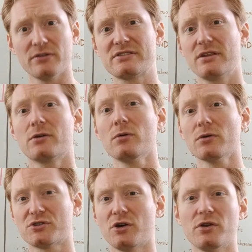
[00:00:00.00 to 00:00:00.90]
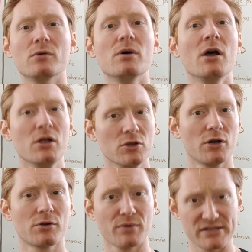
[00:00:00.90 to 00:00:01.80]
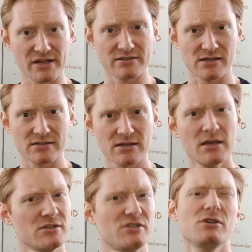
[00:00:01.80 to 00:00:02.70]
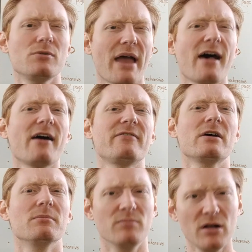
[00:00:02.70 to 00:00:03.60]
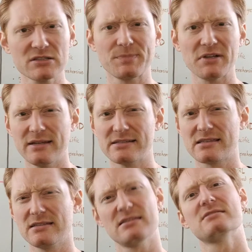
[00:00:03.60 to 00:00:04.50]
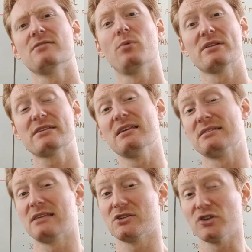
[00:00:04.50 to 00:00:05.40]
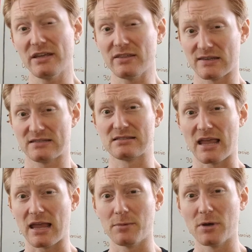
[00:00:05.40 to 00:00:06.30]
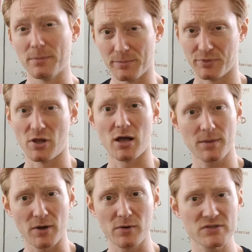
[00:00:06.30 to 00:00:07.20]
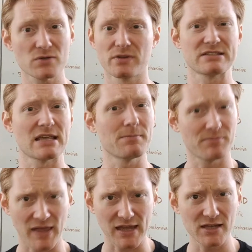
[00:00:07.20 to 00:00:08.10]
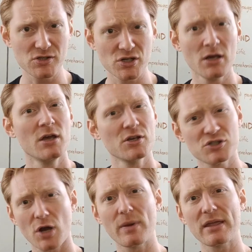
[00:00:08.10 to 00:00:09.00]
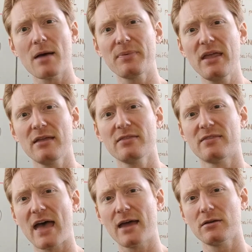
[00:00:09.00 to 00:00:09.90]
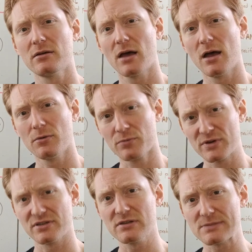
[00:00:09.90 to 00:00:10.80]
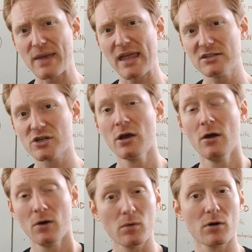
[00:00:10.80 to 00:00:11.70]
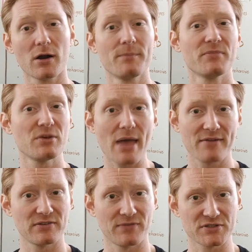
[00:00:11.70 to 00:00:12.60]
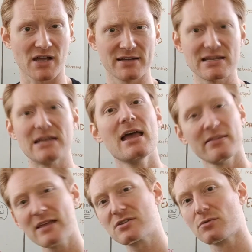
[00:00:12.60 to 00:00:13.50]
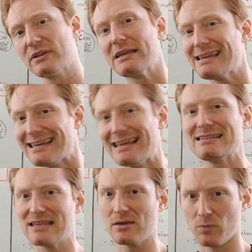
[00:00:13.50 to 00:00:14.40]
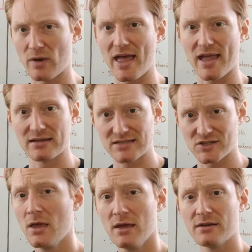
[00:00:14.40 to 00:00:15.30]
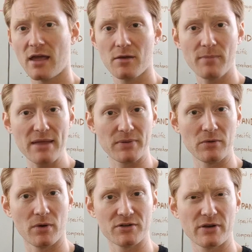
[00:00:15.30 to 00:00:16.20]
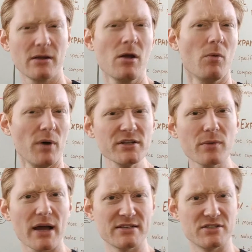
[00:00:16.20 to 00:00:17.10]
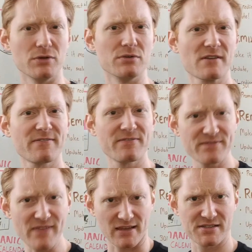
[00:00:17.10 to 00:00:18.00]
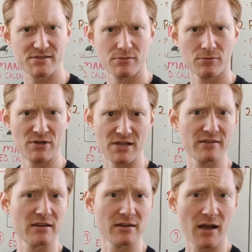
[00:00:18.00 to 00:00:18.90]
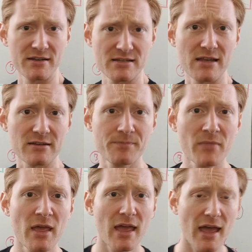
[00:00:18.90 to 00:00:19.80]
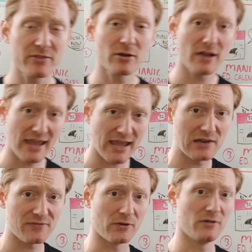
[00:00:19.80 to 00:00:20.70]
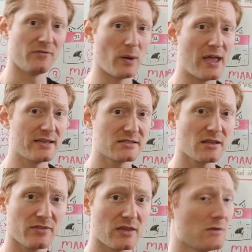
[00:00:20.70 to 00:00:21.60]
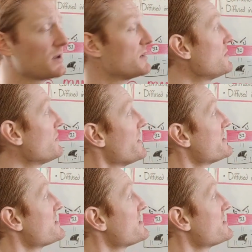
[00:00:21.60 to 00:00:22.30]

that Google show you look redundant? Do you have multiple instances of what's essentially the same blog post or the same page showing up in that results page? Or do you have diverse content? That's a really easy way to check. Now you might be wondering, what do I do to fix redundant content? And there are a handful of ways that you can do this